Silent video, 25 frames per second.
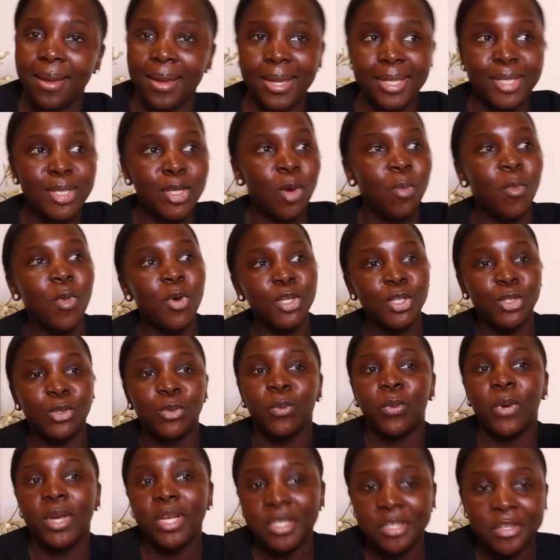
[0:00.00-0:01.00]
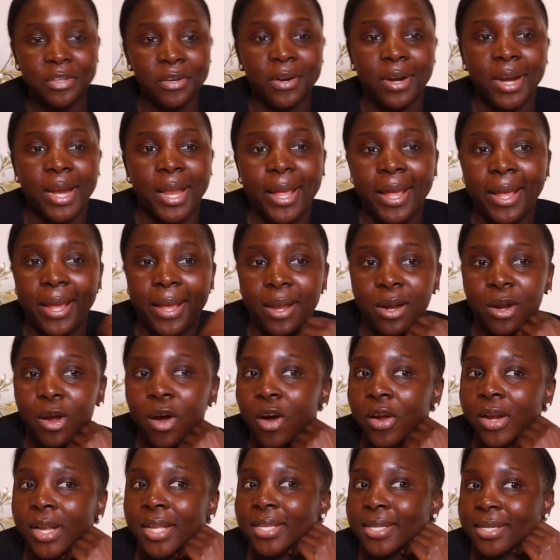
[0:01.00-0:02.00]
it's almost winter and
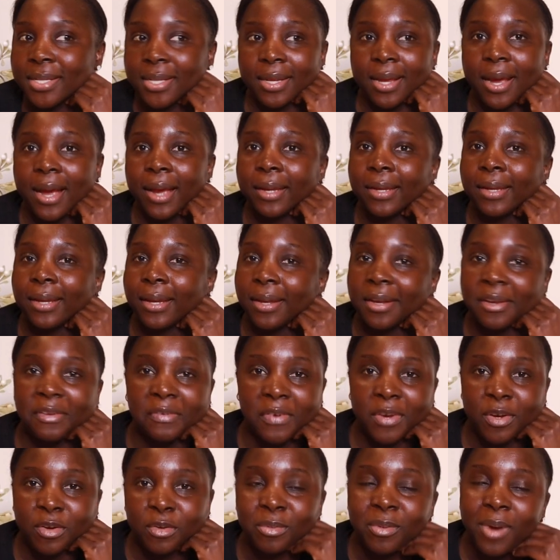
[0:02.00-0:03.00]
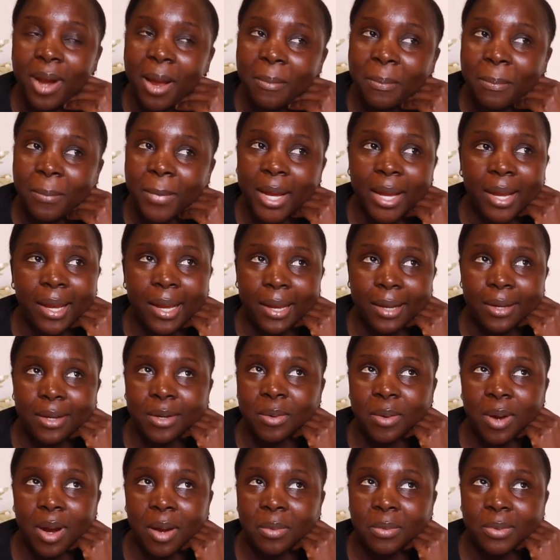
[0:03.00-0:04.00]
honestly I can't even wrap my head
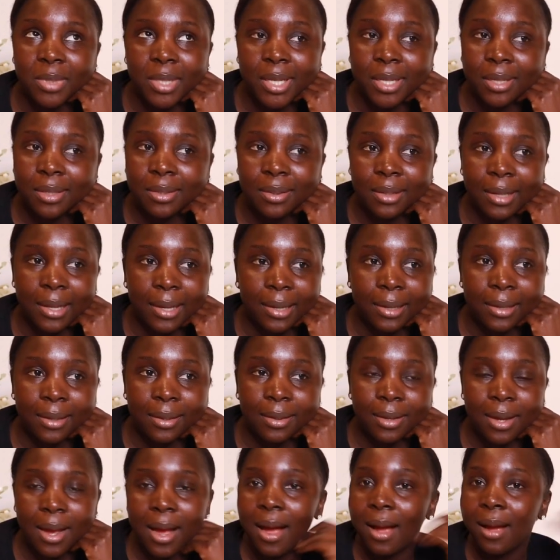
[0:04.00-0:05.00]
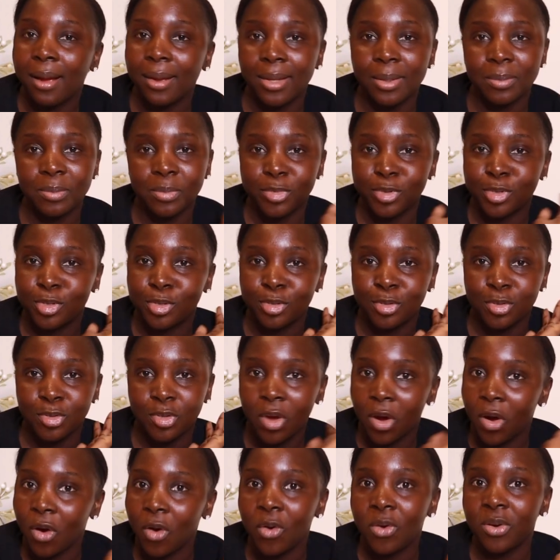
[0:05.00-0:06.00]
around it like I am
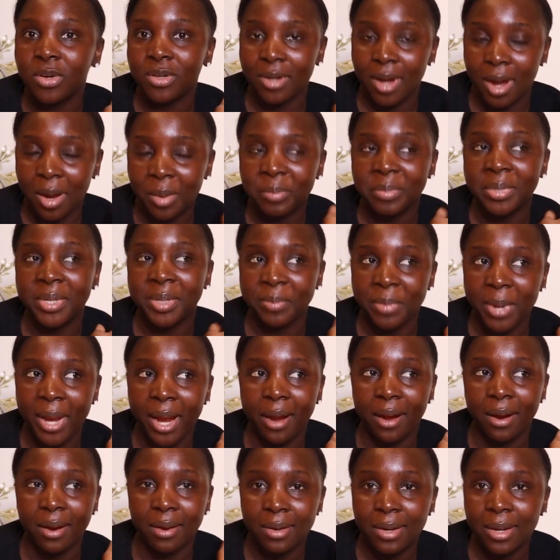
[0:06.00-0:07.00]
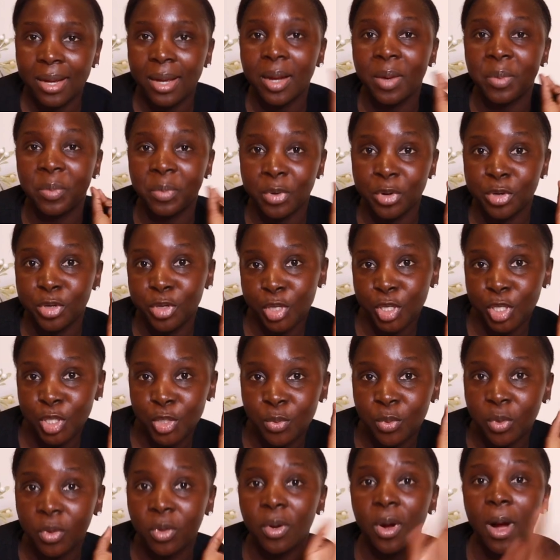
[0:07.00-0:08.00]
so not prepared per
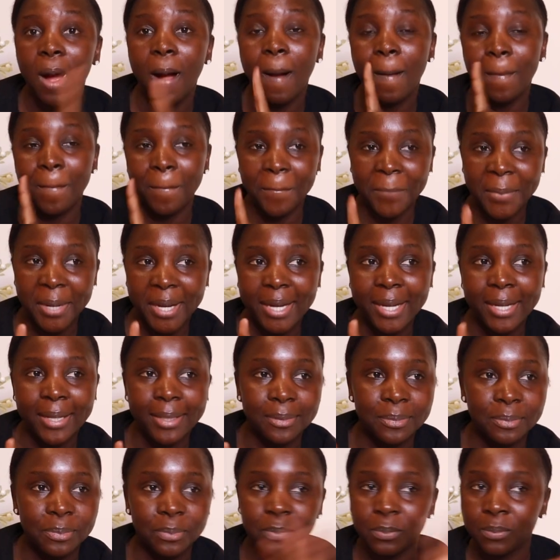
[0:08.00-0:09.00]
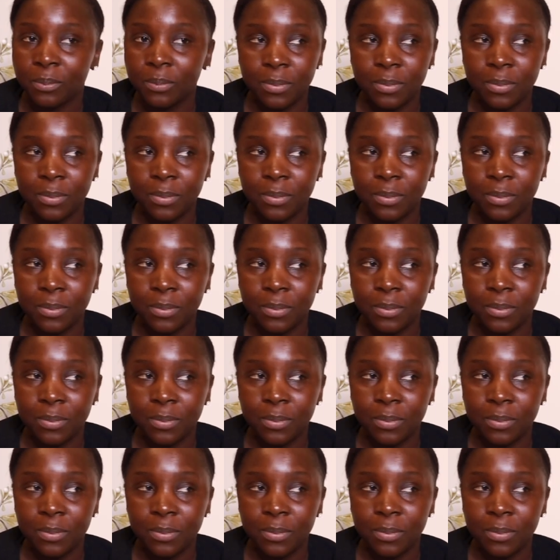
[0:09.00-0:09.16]
usual but